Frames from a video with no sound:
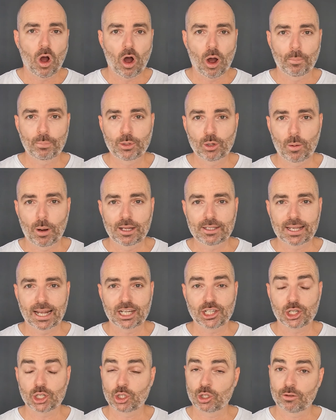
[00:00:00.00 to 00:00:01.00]

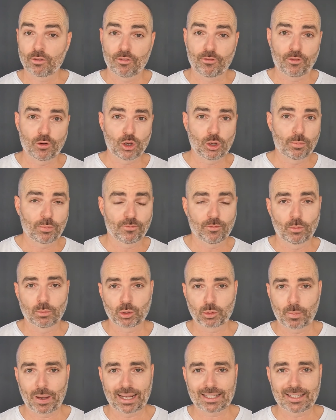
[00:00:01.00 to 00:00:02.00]
optimizations for your
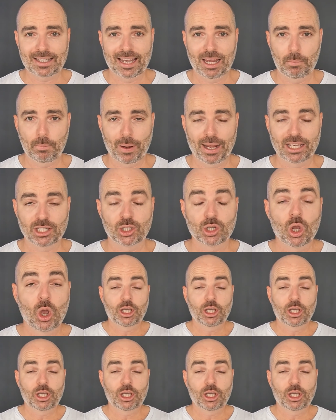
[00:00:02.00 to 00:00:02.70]
Performance Max campaigns.